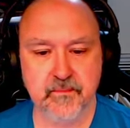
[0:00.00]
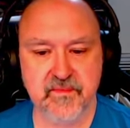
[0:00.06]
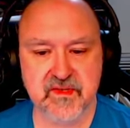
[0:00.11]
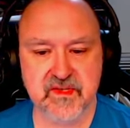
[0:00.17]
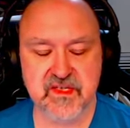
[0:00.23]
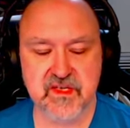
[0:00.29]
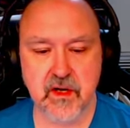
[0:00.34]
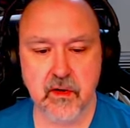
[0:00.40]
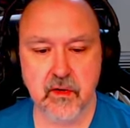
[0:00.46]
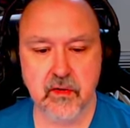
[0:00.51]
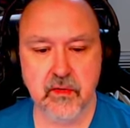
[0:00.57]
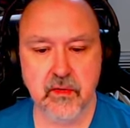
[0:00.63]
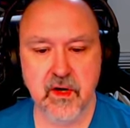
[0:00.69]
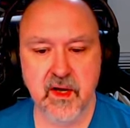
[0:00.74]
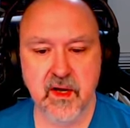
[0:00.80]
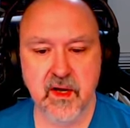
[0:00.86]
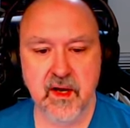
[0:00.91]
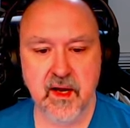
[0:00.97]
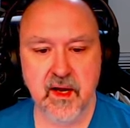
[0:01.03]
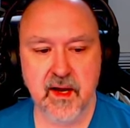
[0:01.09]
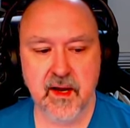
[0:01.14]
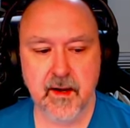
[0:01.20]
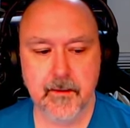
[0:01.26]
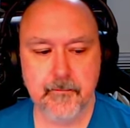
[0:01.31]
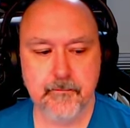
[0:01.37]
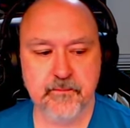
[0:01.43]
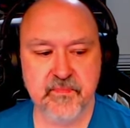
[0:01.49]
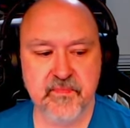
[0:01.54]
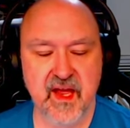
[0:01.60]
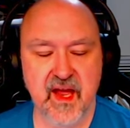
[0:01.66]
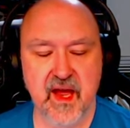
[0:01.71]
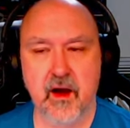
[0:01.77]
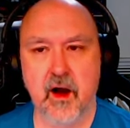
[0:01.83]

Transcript: So um, yeah,